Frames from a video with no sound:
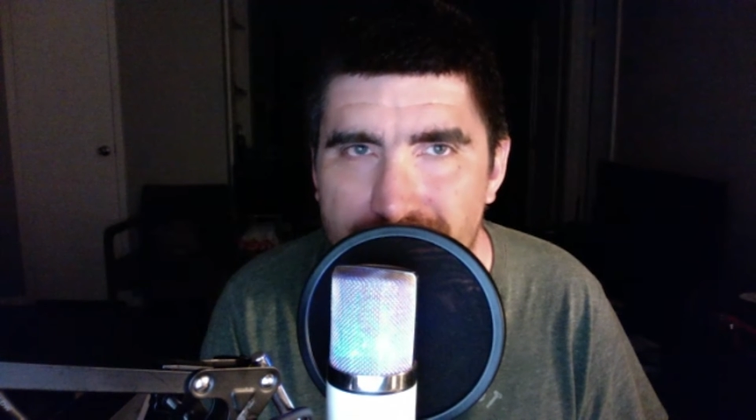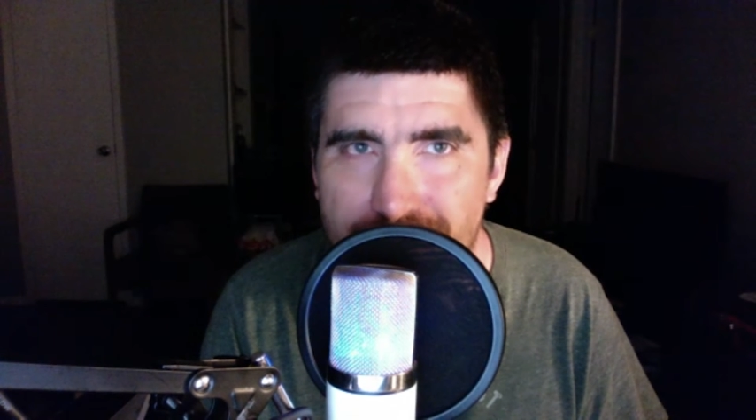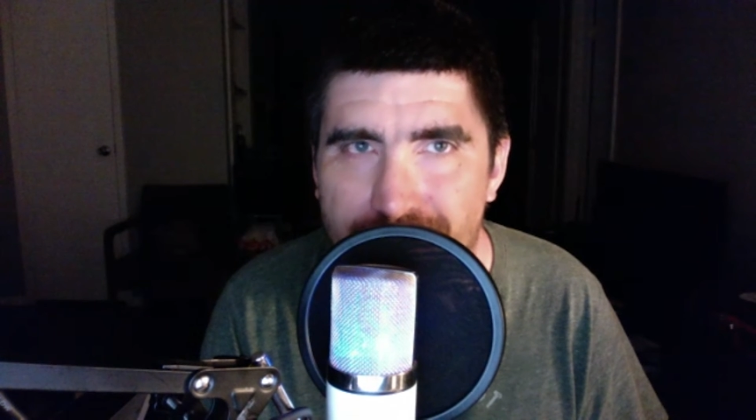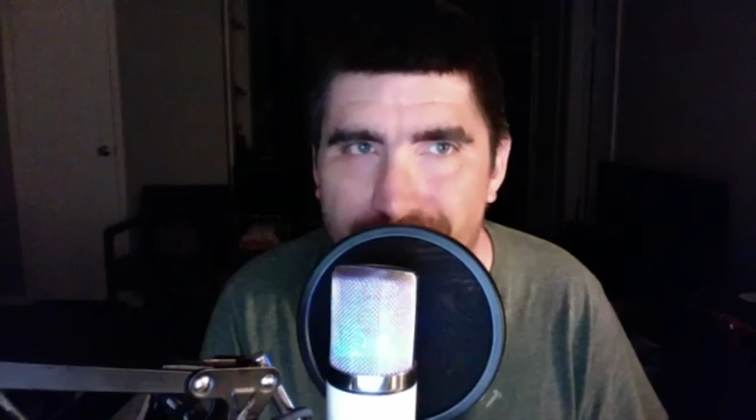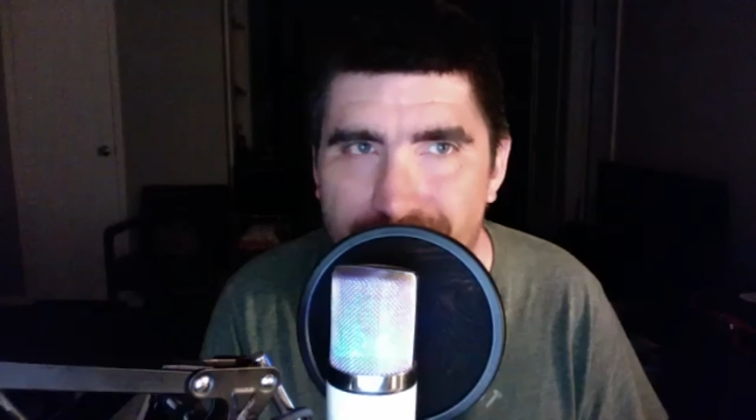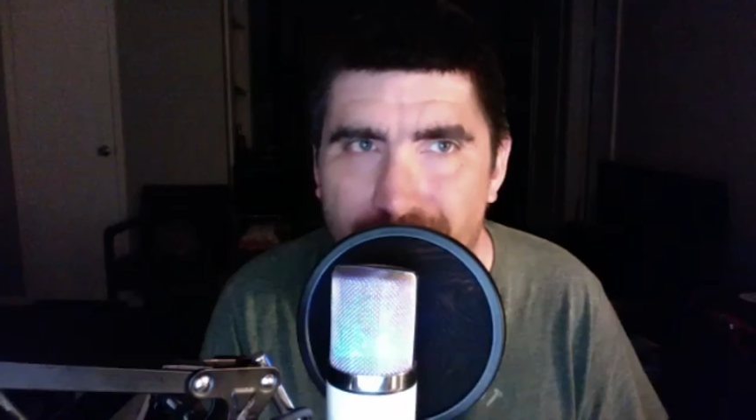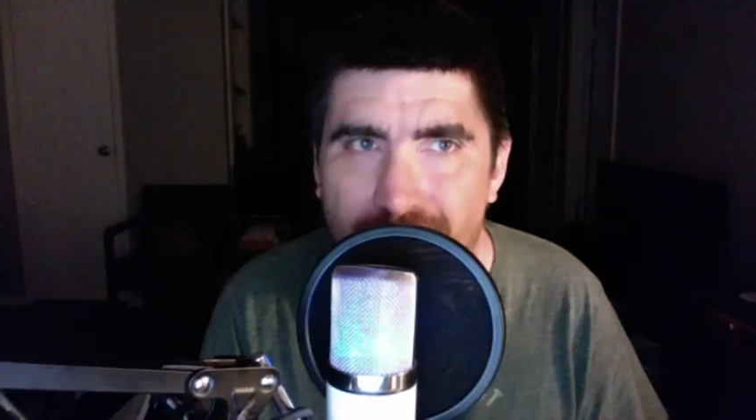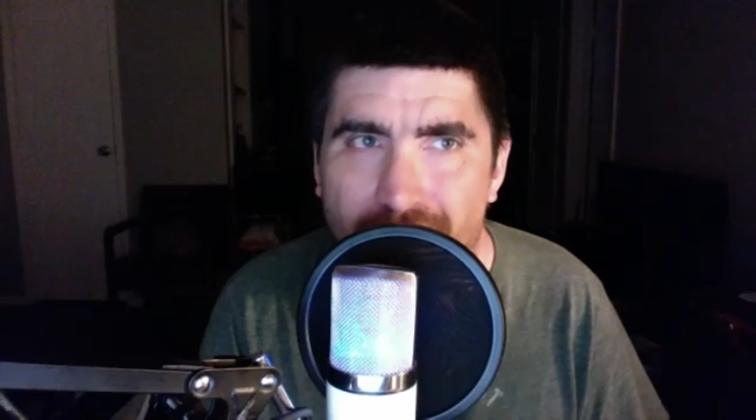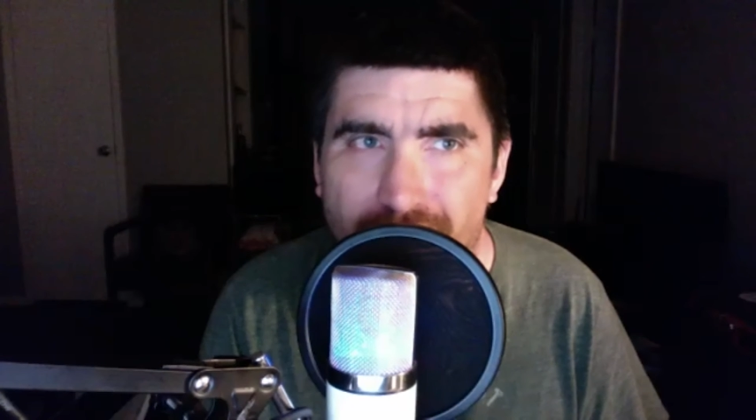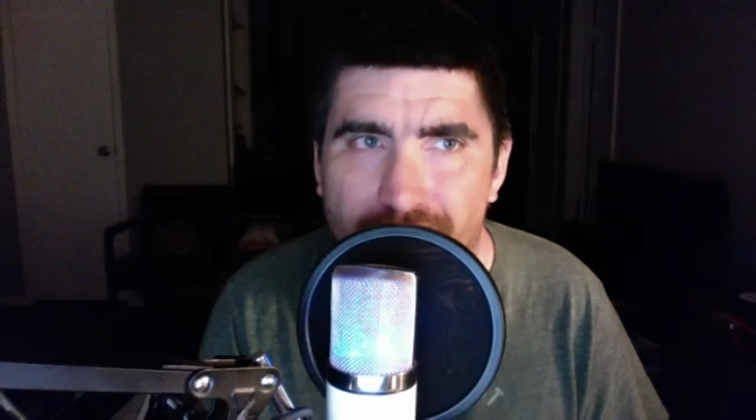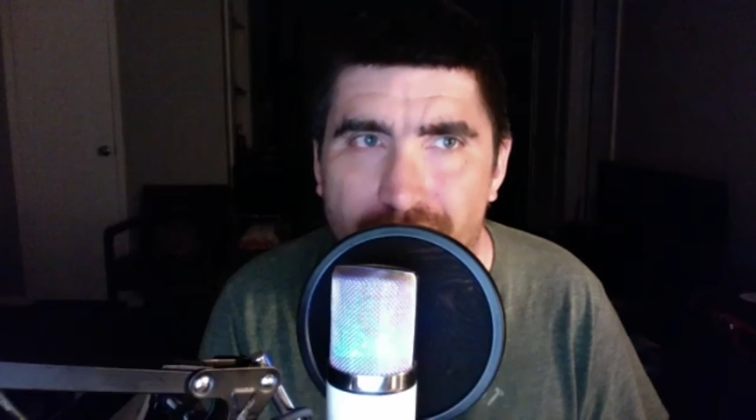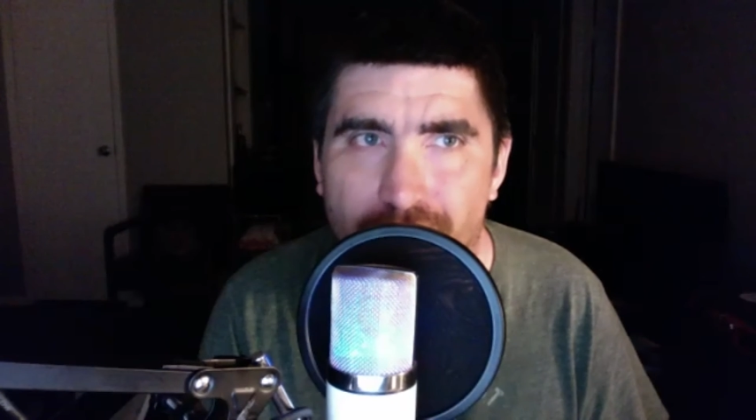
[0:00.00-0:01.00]
Yeah.
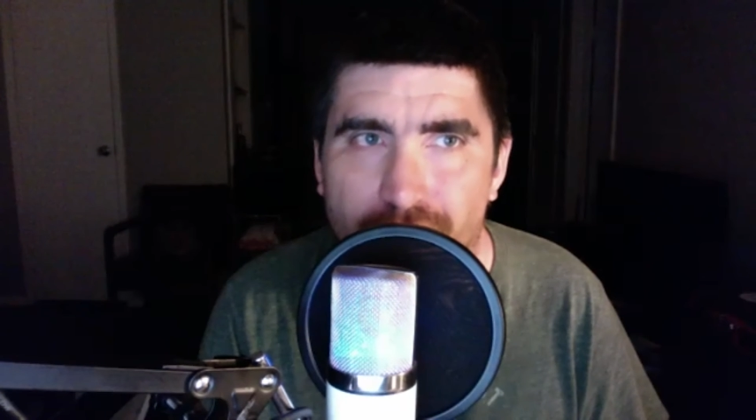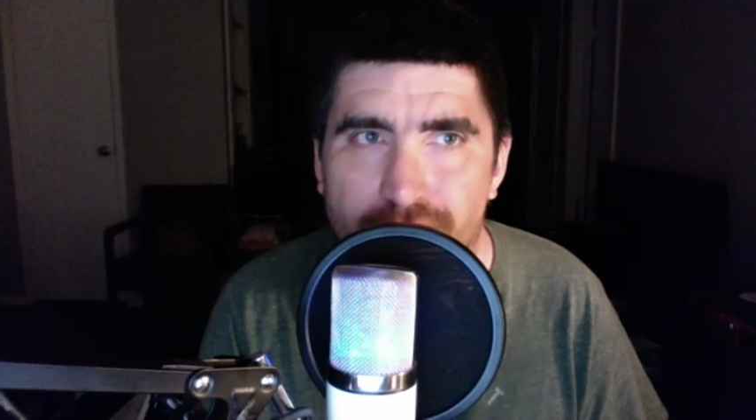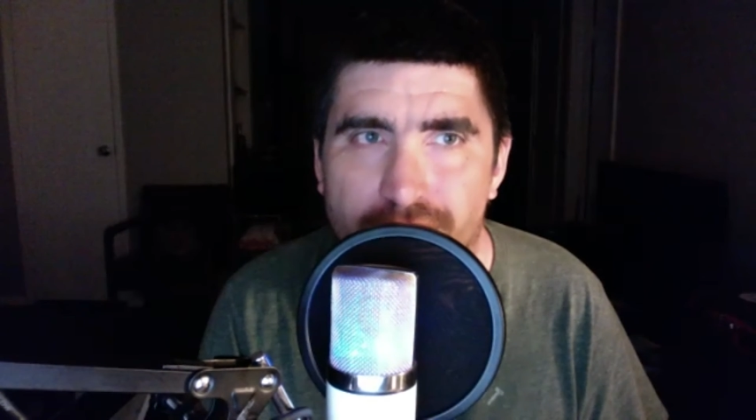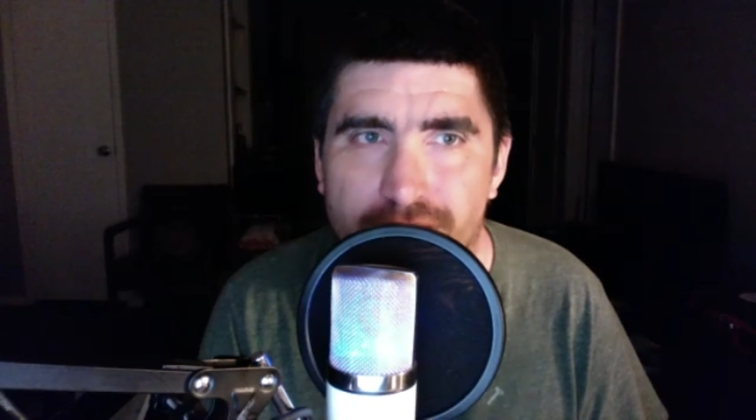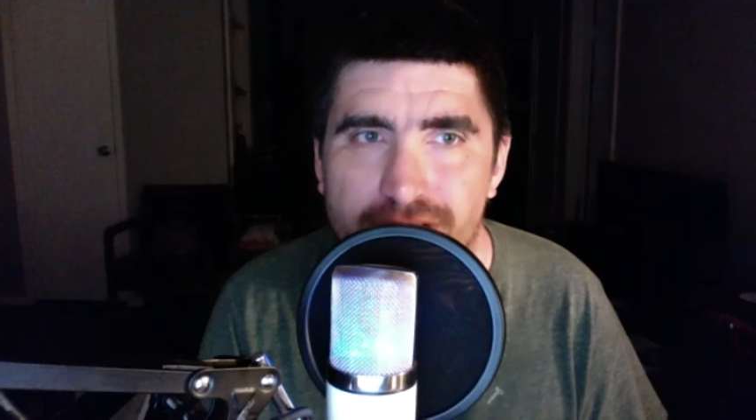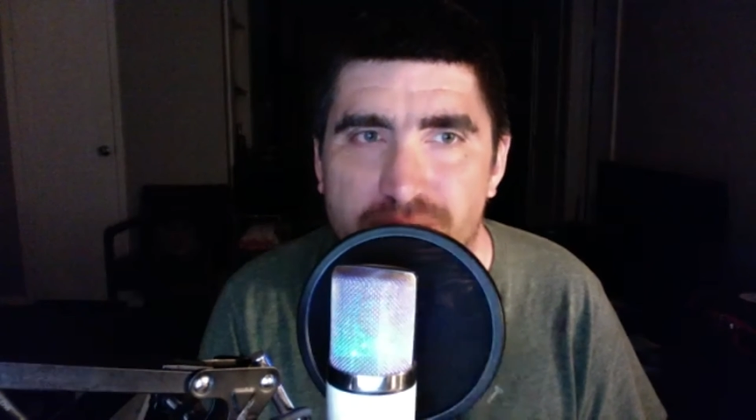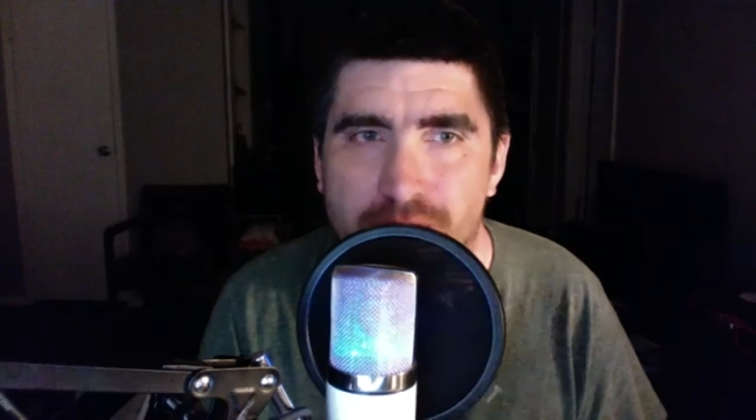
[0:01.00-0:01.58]
You know, it's one